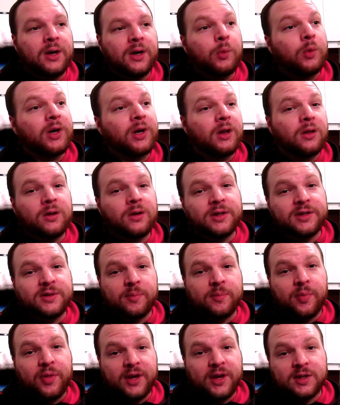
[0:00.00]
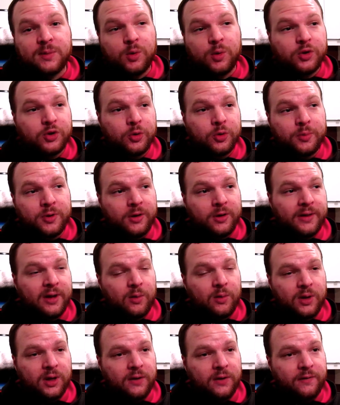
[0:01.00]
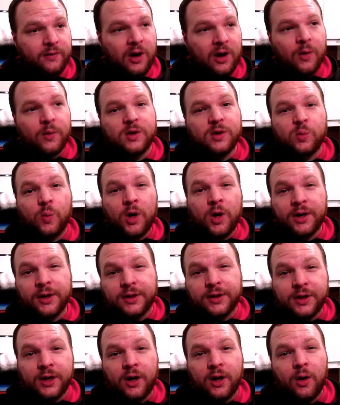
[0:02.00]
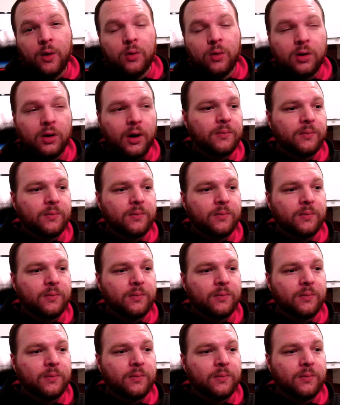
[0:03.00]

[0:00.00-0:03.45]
and we're going to learn some things about Jupiter that we've always wanted to know,